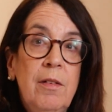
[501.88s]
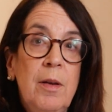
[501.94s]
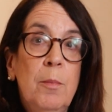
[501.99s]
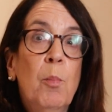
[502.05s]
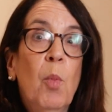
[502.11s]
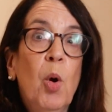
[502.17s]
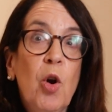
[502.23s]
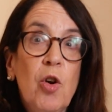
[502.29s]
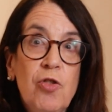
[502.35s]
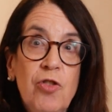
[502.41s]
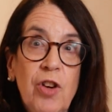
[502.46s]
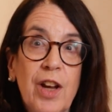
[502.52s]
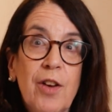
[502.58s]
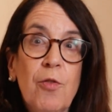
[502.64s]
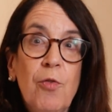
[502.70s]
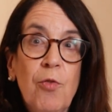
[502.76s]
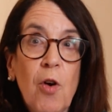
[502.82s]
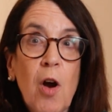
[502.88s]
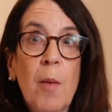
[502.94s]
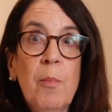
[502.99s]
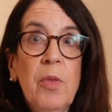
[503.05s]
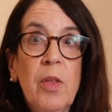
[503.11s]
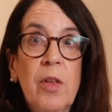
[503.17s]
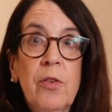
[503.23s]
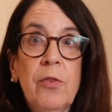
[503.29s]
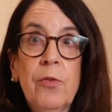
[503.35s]
emerging
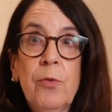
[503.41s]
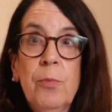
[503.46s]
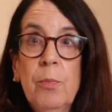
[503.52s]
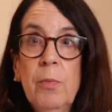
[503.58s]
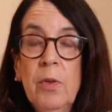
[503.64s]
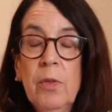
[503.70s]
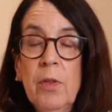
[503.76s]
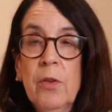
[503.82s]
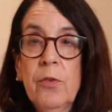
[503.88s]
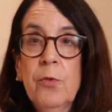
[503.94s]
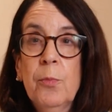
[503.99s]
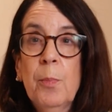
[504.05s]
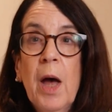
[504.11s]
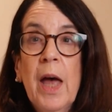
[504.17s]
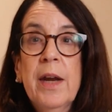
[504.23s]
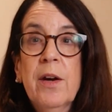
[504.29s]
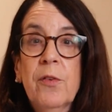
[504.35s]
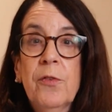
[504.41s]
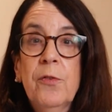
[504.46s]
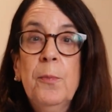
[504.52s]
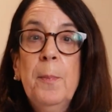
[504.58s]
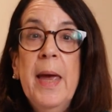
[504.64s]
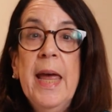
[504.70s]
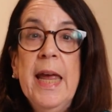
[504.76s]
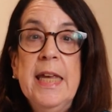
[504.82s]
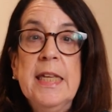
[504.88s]
from the spinal
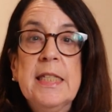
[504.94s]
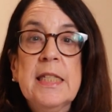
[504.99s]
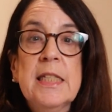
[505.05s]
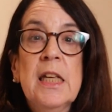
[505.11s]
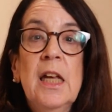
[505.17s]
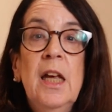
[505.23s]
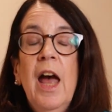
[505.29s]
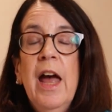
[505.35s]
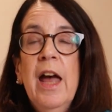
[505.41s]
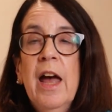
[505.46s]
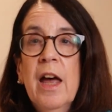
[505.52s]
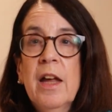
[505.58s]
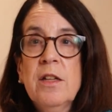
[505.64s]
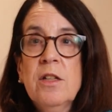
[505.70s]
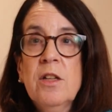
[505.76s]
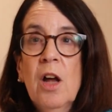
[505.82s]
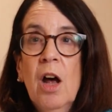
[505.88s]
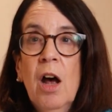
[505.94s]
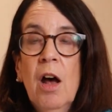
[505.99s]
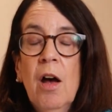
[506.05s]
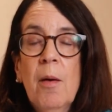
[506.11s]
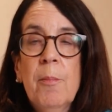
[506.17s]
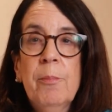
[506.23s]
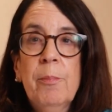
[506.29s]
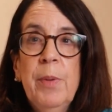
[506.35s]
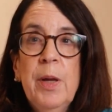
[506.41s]
space. And
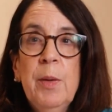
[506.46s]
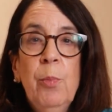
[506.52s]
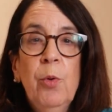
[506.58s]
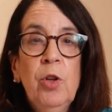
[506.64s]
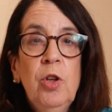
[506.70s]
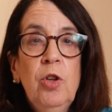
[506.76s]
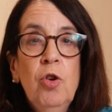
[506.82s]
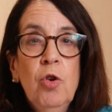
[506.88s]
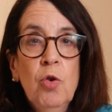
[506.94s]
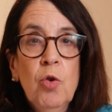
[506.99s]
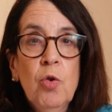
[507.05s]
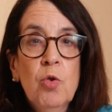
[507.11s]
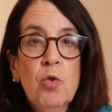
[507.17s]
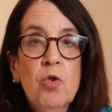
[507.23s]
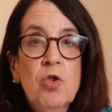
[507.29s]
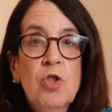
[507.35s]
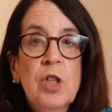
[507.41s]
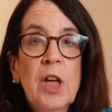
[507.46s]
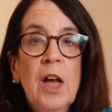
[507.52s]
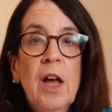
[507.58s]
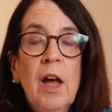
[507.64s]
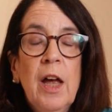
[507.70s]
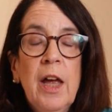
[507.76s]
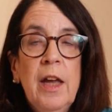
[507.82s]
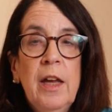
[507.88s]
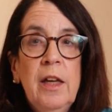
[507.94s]
people use
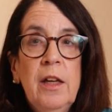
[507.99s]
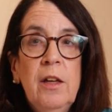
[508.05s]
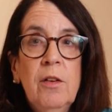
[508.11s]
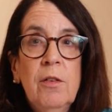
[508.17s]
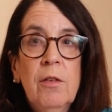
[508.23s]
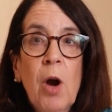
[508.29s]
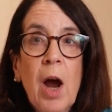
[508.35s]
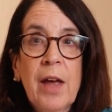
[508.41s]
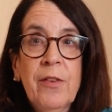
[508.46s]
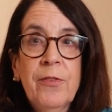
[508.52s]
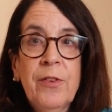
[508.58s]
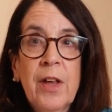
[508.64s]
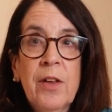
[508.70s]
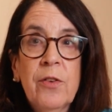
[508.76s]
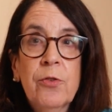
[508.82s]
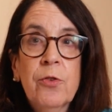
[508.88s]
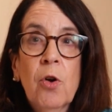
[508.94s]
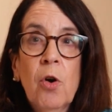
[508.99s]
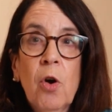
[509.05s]
a process